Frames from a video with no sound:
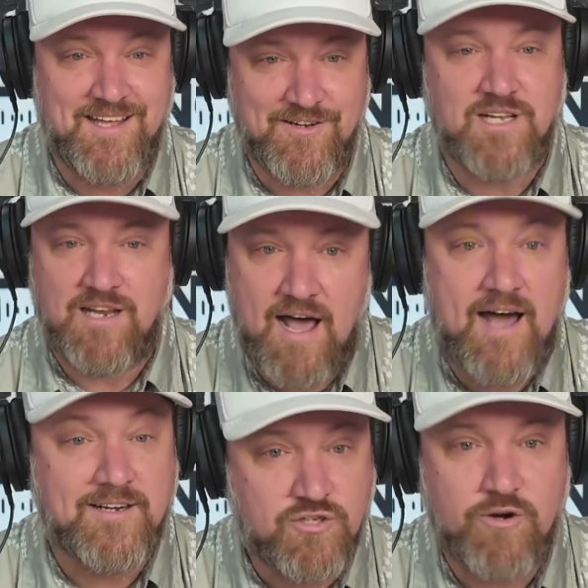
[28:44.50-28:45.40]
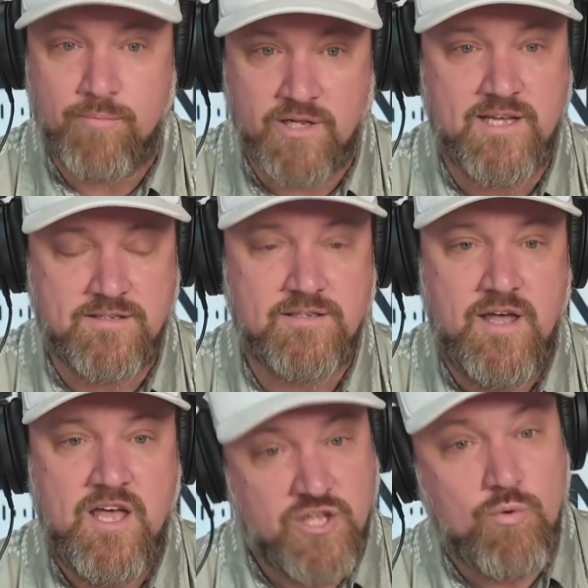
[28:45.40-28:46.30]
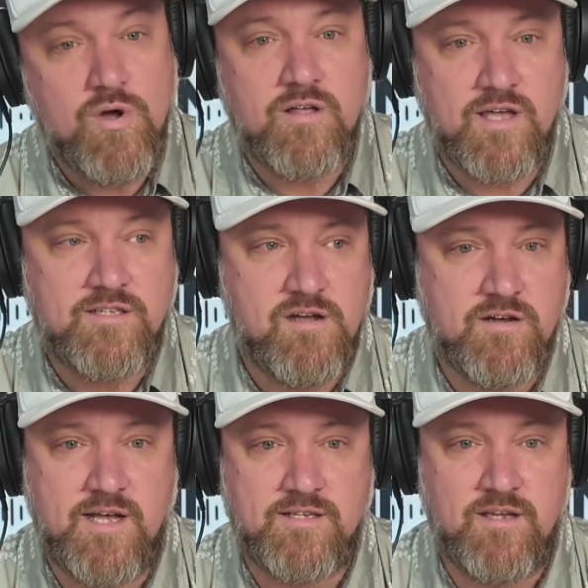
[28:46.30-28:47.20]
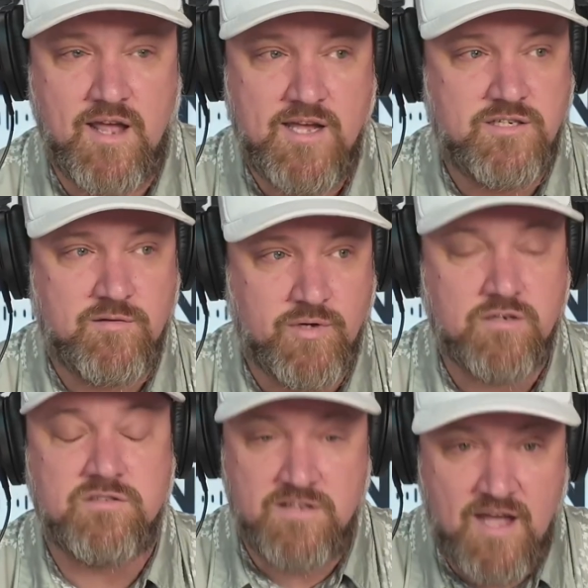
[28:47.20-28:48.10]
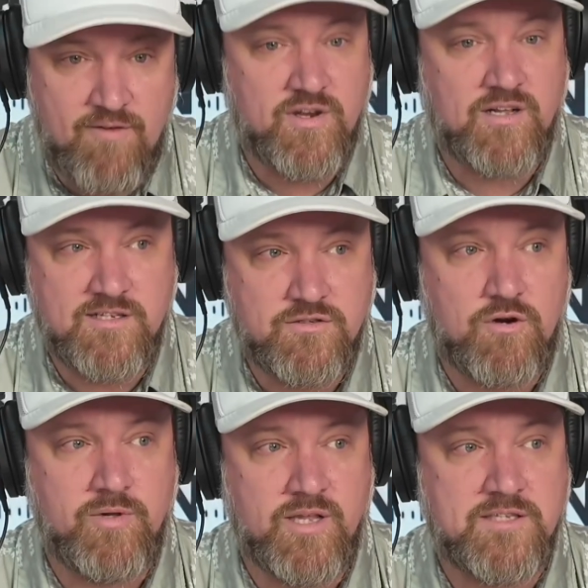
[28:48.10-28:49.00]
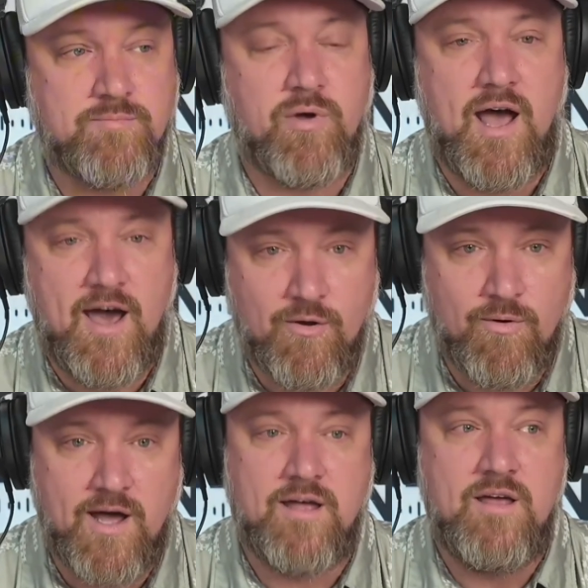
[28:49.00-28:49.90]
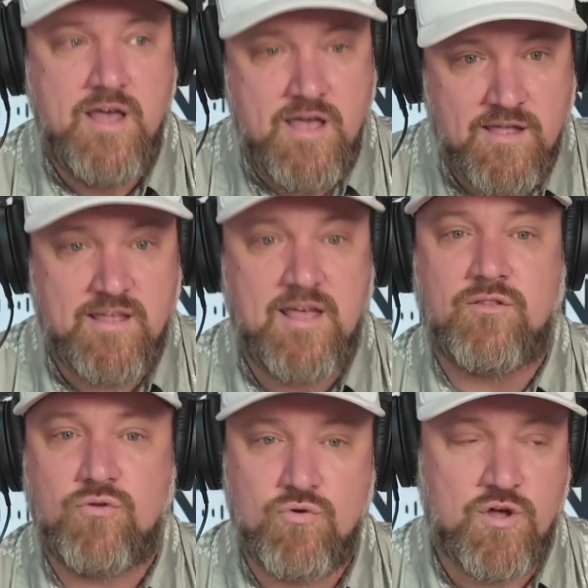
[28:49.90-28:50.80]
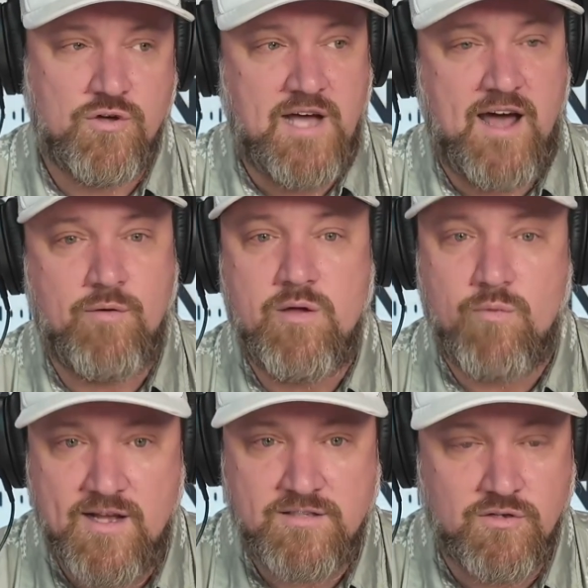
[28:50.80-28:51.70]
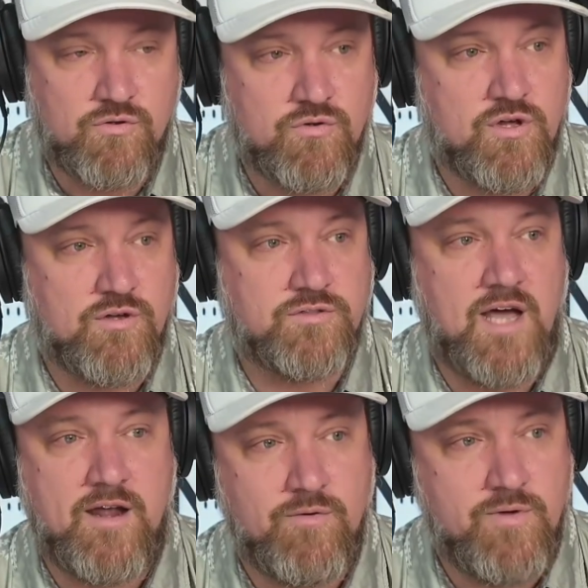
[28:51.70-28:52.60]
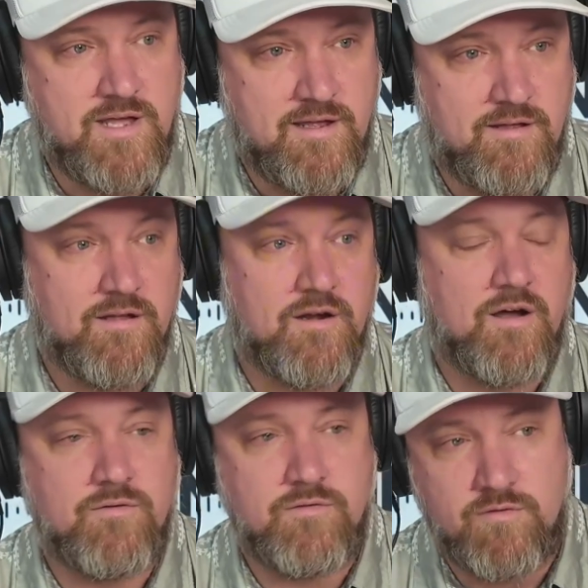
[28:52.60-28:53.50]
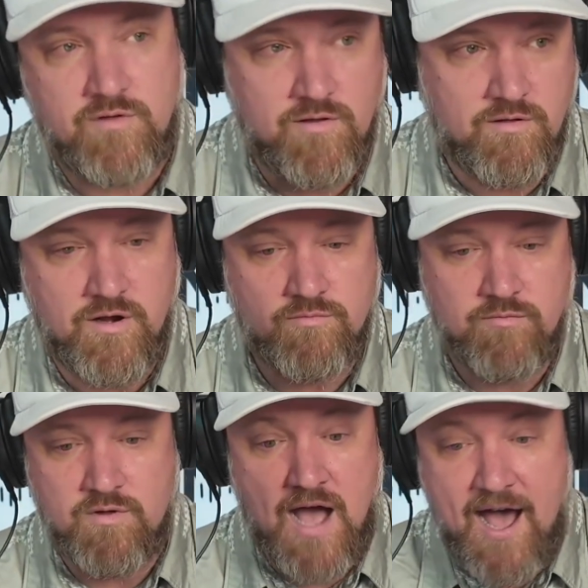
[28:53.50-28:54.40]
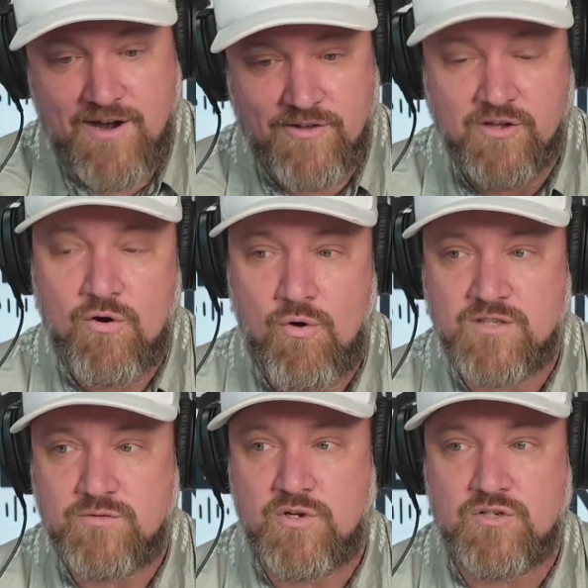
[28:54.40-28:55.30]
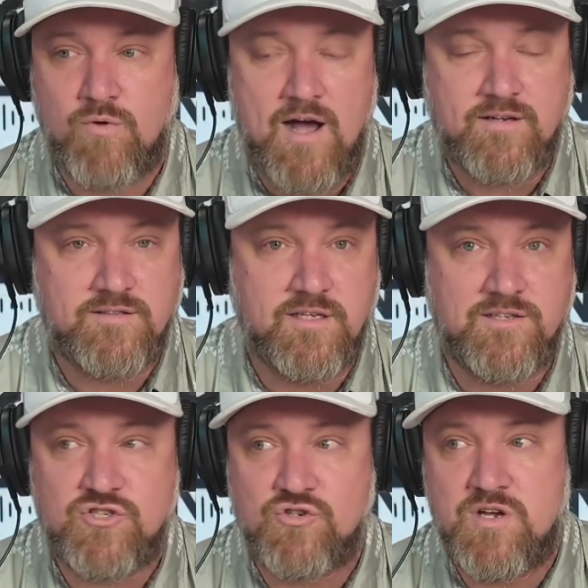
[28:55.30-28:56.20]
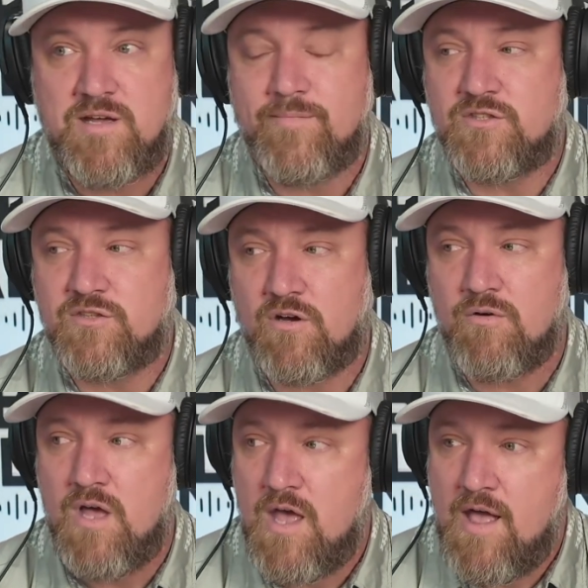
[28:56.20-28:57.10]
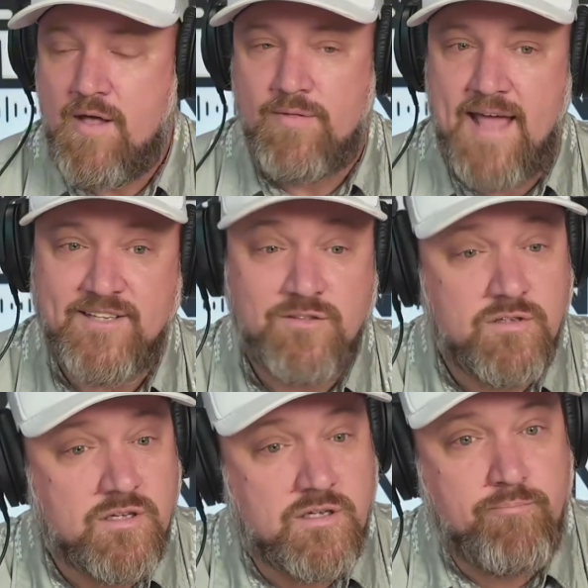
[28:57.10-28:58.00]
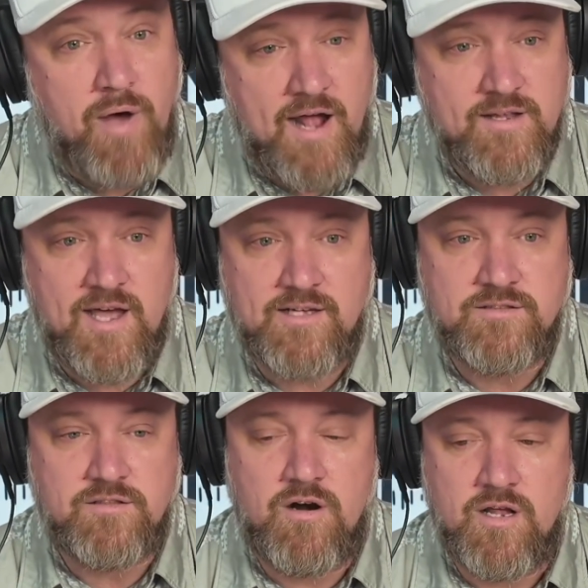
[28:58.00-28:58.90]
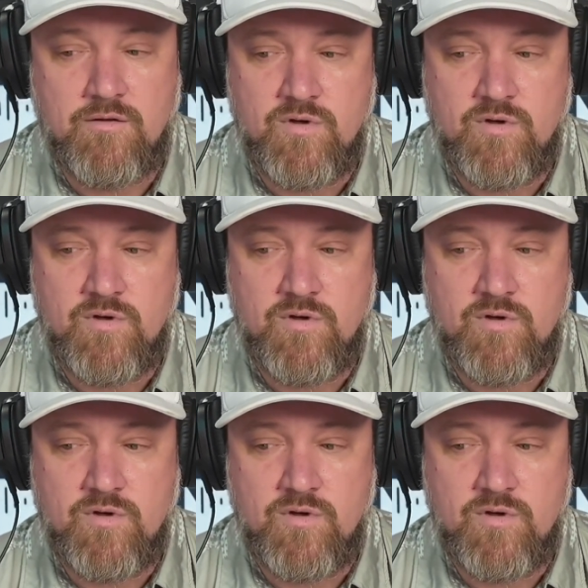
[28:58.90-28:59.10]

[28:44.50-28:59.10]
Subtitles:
There's a lot of turbulence. You will get to your destination, but there's definitely turbulence. But how do I get through those? How do we wrestle through those? How do we, guide on the course when there's rocks in the stream? And so that's where the podcast started.